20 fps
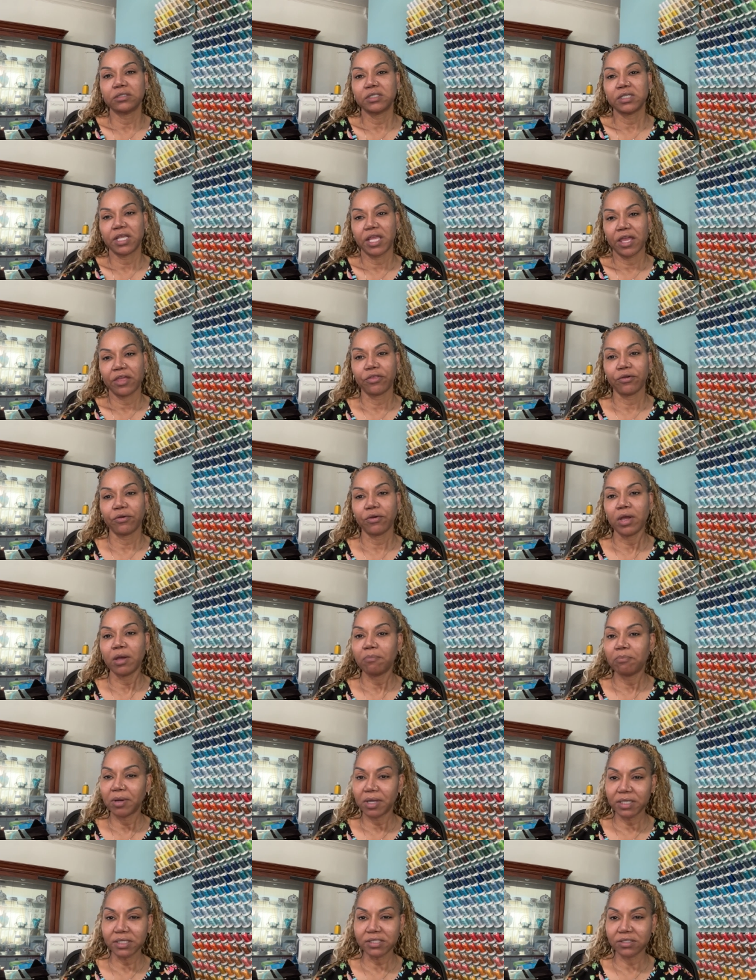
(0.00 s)
together a
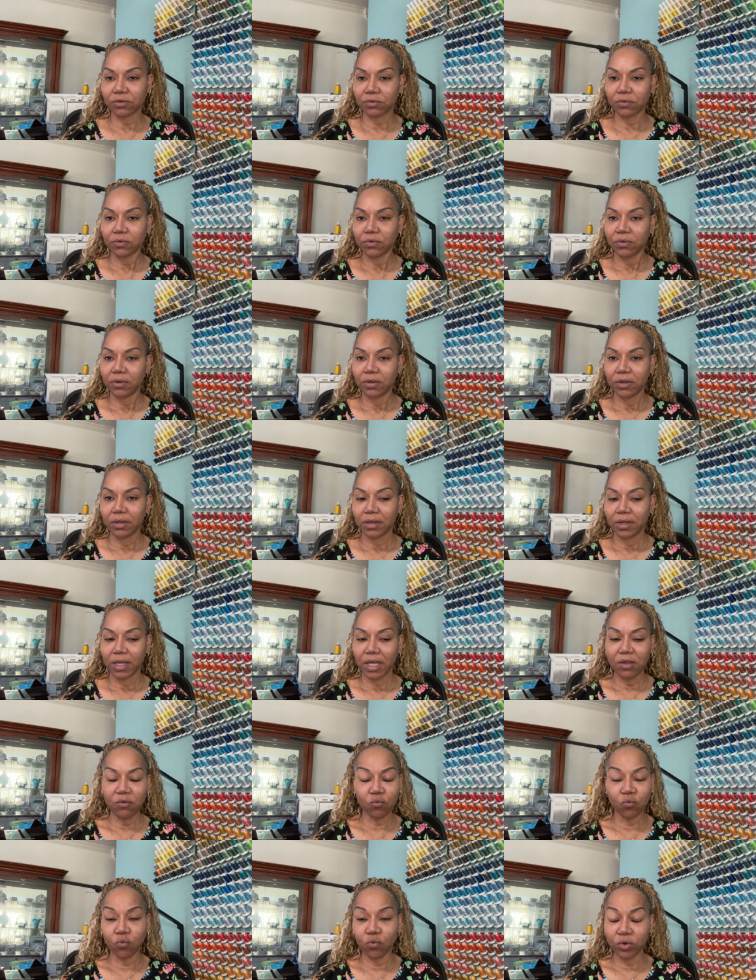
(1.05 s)
puzzle. It
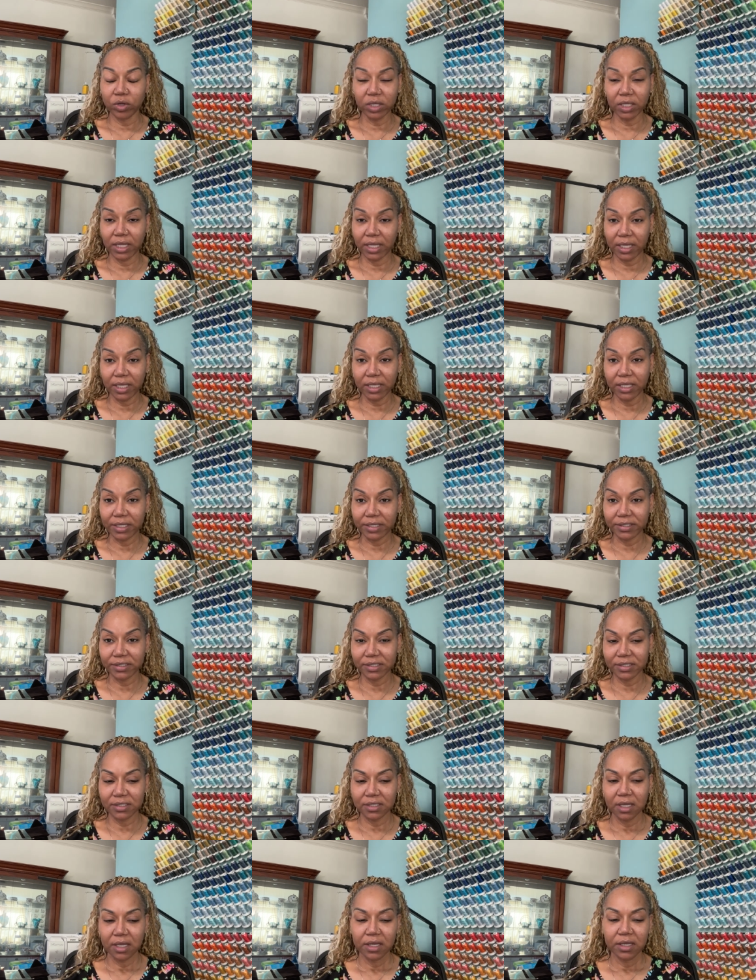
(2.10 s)
really
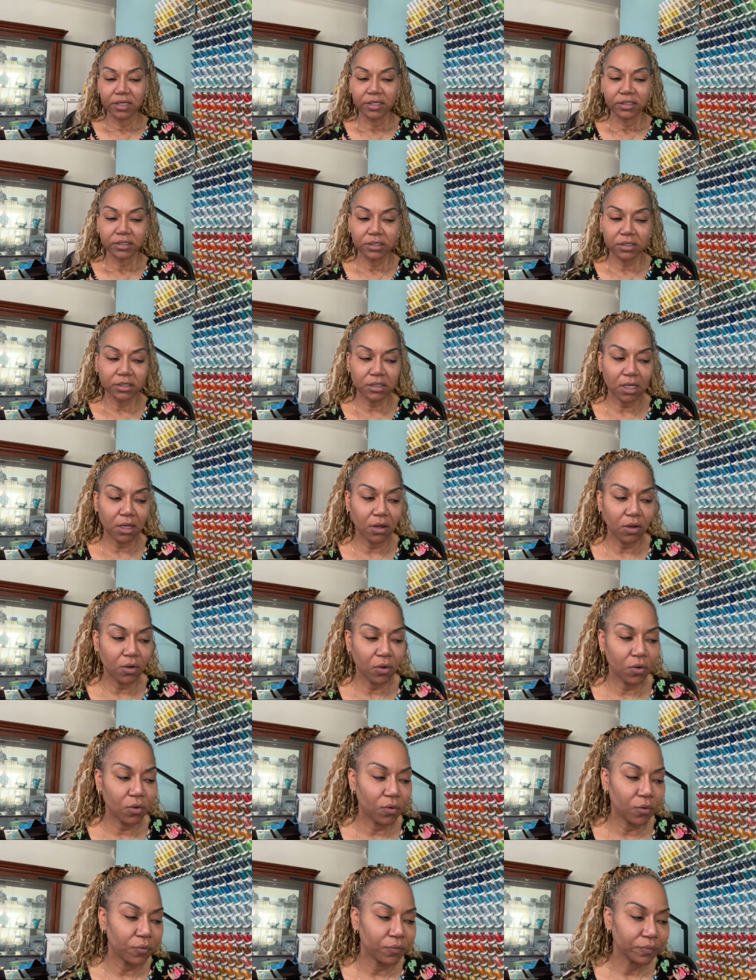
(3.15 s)
is.
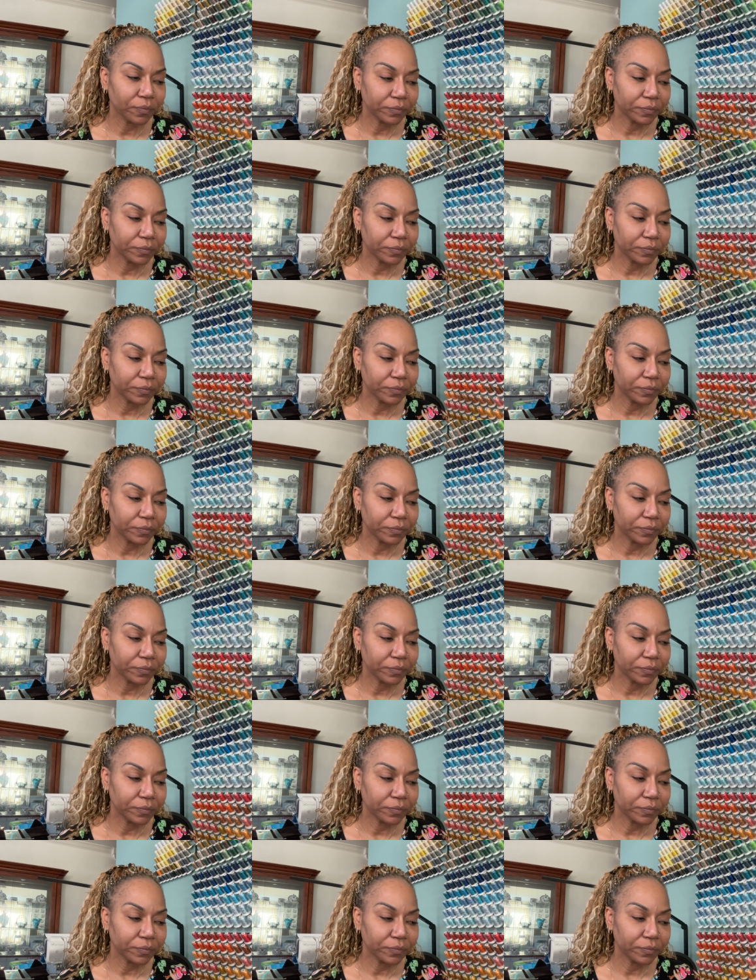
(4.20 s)
So